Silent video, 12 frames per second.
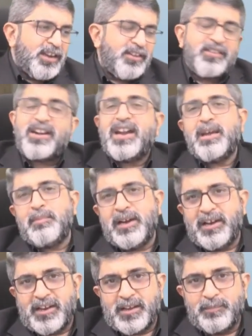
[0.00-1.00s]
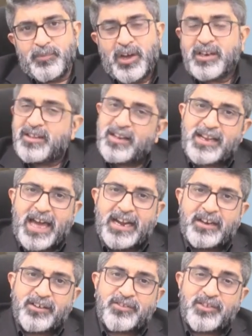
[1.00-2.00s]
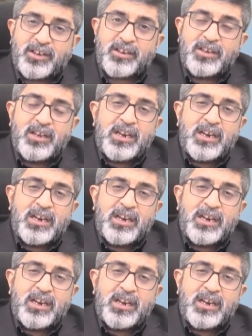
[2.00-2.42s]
Tradability, another characteristic.